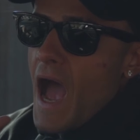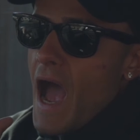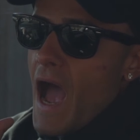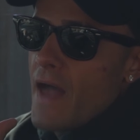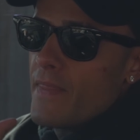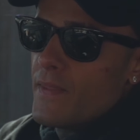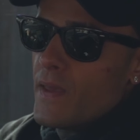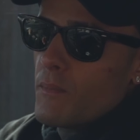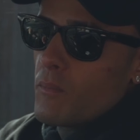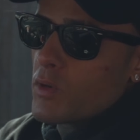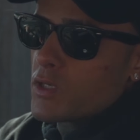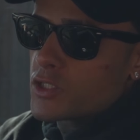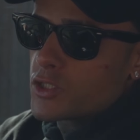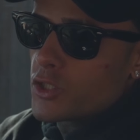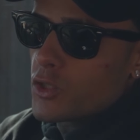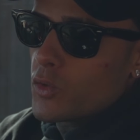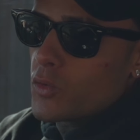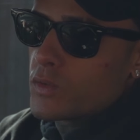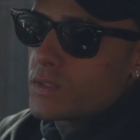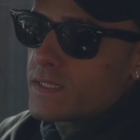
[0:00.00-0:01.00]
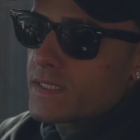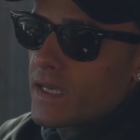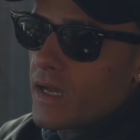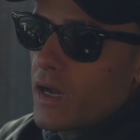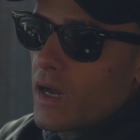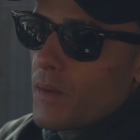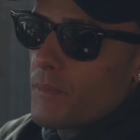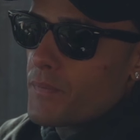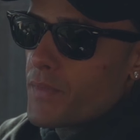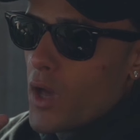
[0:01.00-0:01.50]
And then once you're all set
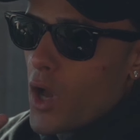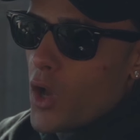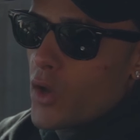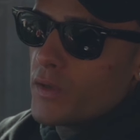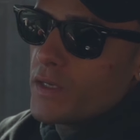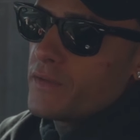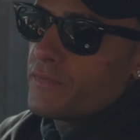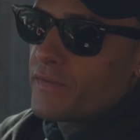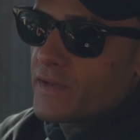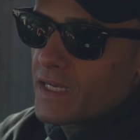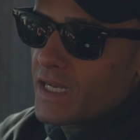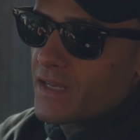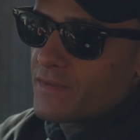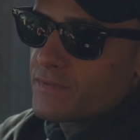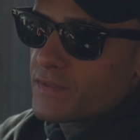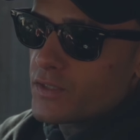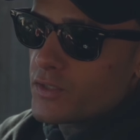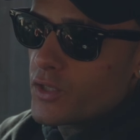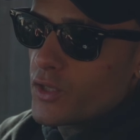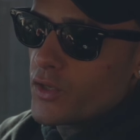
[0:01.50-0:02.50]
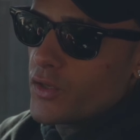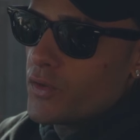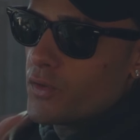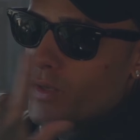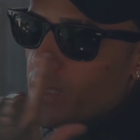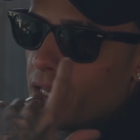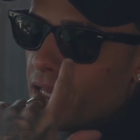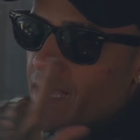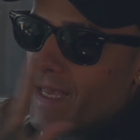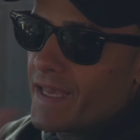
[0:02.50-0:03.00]
up, the only thing left to do
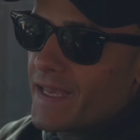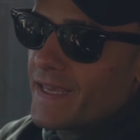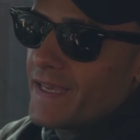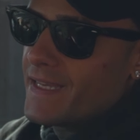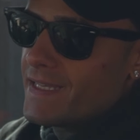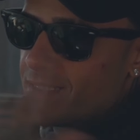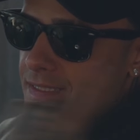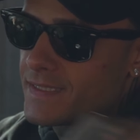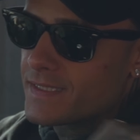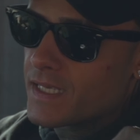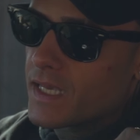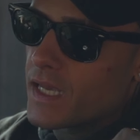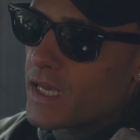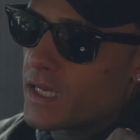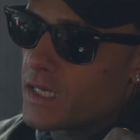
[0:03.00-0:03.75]
is